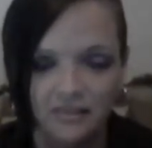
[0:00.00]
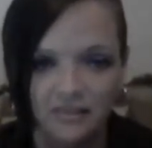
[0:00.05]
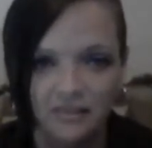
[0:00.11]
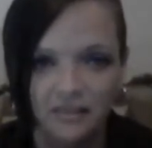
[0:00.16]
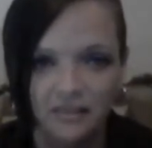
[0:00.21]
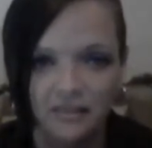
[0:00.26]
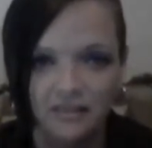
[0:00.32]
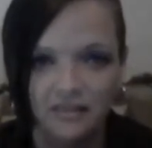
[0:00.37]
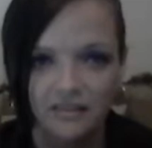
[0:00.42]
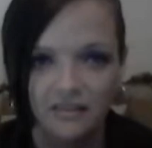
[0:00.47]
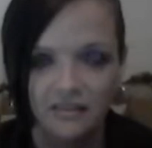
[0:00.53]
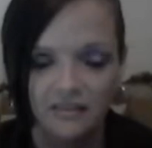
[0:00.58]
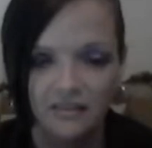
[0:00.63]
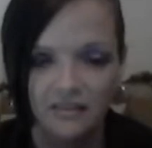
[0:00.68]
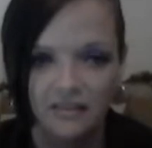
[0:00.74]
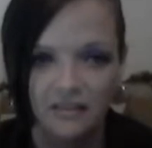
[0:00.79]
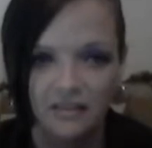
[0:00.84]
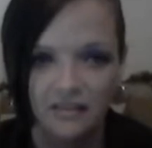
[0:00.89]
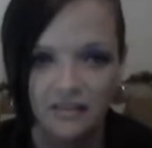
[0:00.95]
in
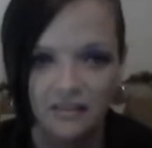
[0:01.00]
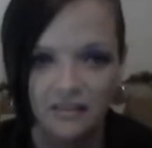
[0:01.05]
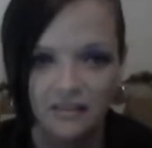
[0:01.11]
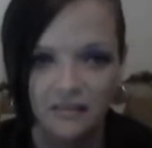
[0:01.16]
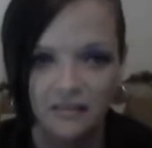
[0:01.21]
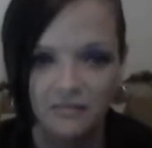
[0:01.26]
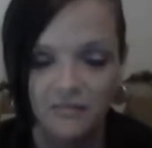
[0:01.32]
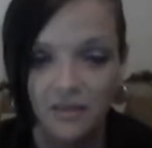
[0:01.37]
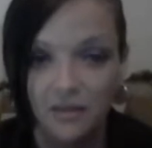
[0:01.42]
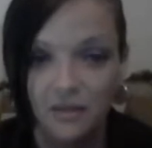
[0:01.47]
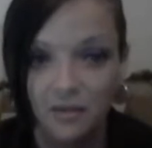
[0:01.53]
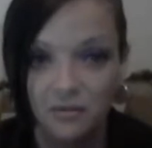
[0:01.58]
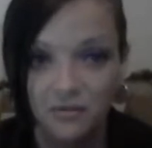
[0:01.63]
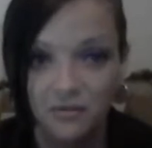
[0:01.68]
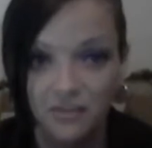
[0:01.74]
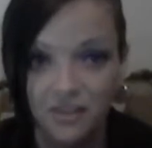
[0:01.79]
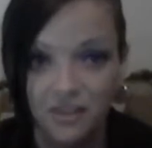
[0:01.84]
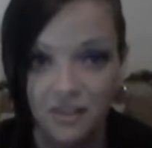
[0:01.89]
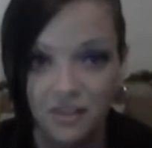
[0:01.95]
a uh,
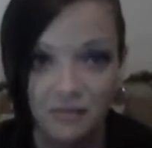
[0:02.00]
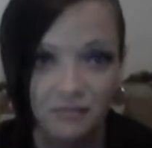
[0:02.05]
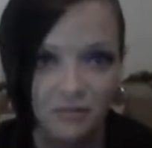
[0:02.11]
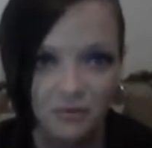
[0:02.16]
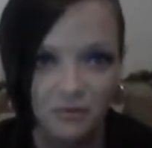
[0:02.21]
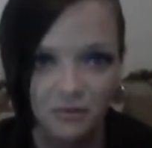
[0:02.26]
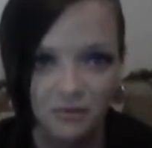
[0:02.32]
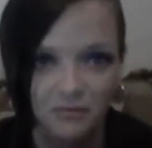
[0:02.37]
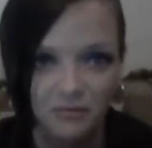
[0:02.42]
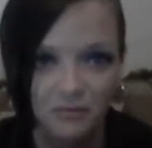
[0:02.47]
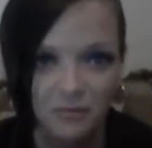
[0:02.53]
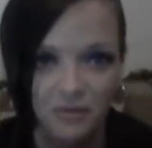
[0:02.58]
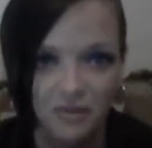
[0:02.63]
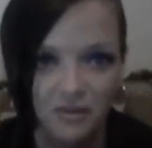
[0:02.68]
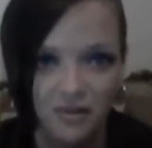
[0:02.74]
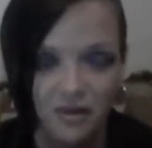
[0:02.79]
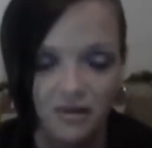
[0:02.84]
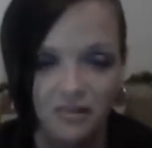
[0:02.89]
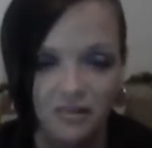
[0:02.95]
fellowship, or if you want to
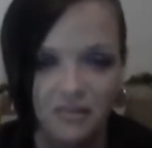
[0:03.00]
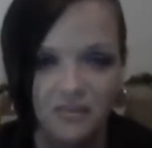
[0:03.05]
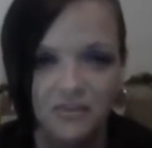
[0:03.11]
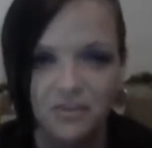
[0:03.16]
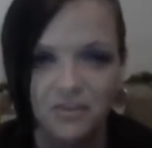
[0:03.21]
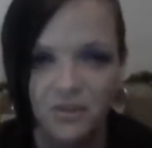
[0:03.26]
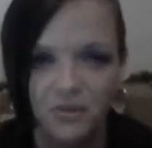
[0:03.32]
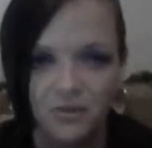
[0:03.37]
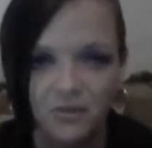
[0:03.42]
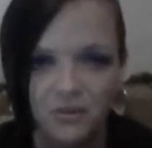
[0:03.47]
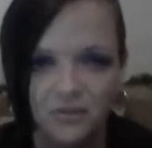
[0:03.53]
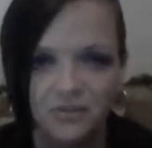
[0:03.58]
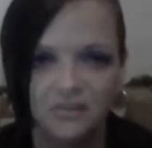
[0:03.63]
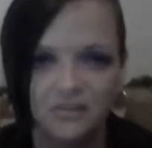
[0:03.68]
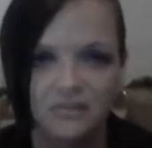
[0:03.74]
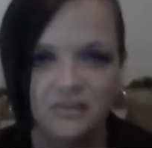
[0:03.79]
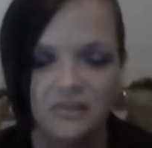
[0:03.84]
call it church.